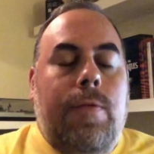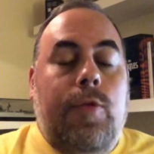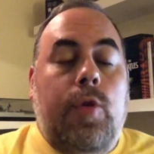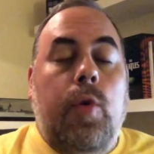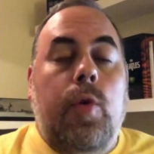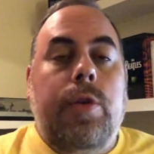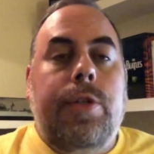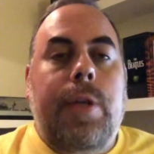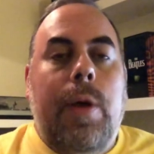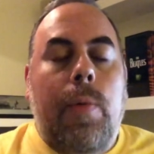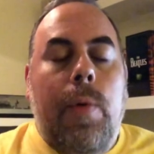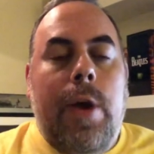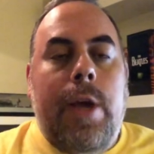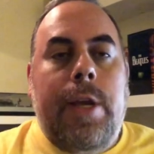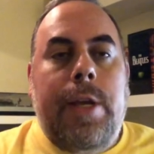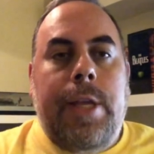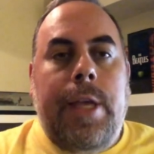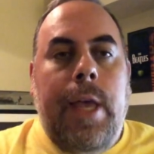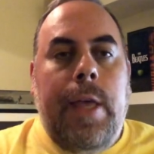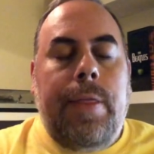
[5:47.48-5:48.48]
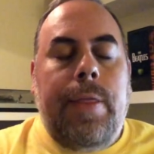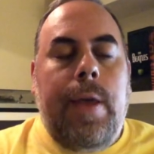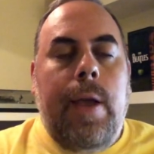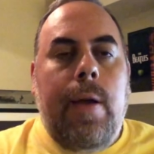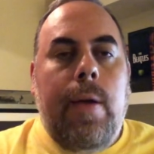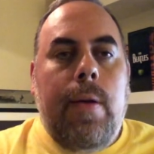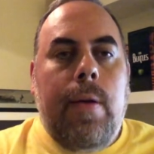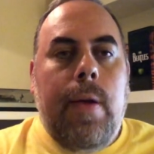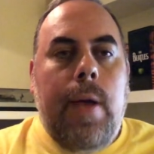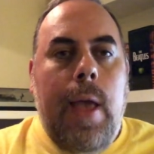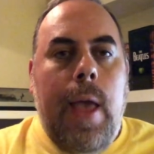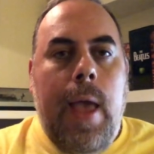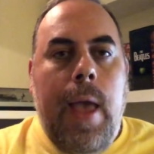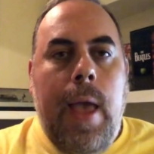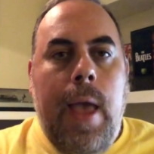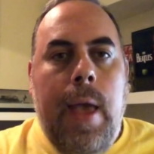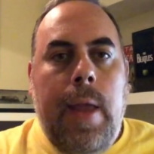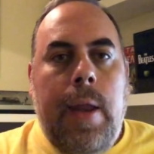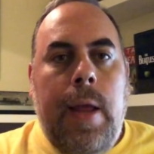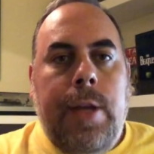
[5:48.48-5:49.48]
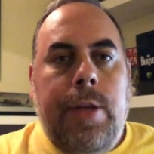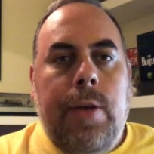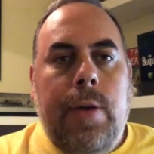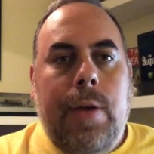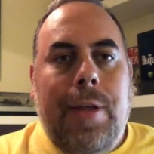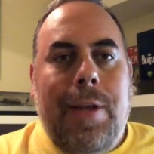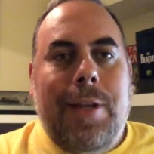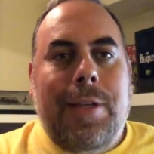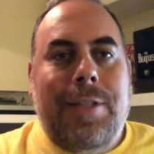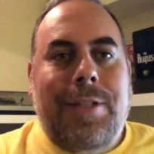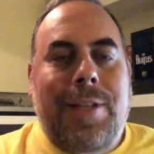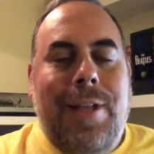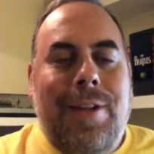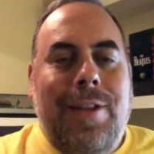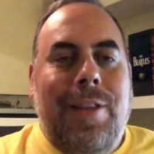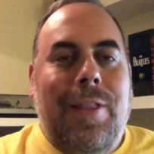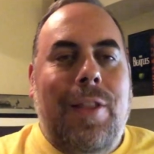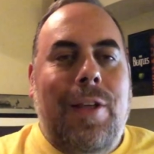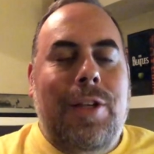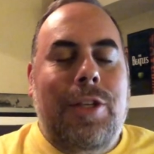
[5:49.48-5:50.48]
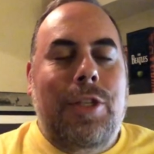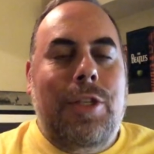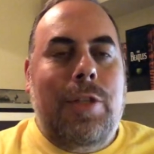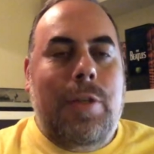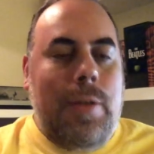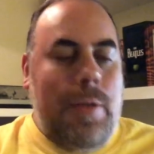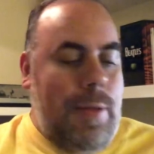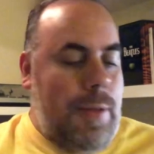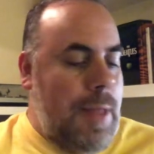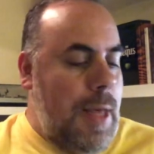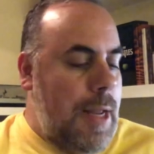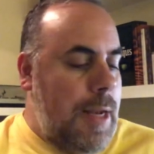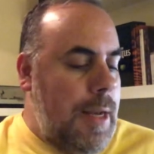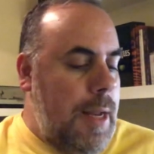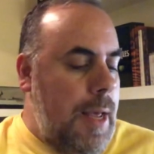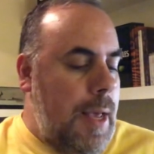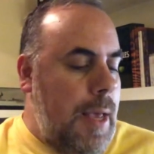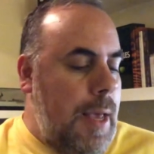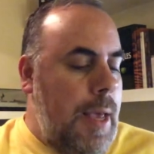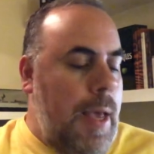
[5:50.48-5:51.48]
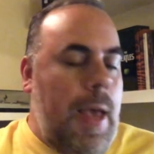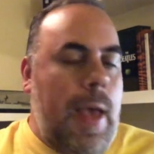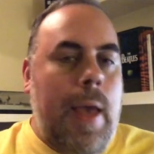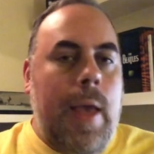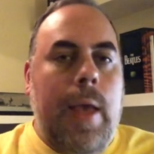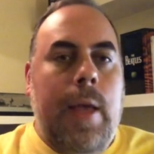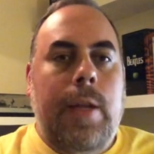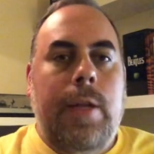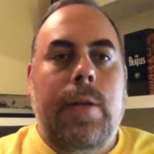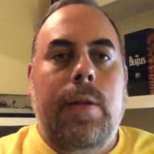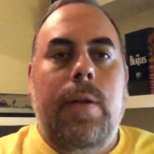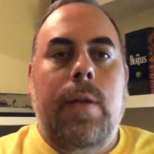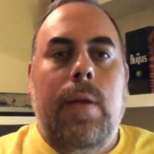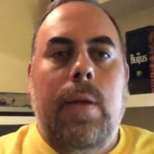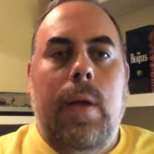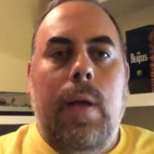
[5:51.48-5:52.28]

course I wanted to get there, and I took an extended lunch that day and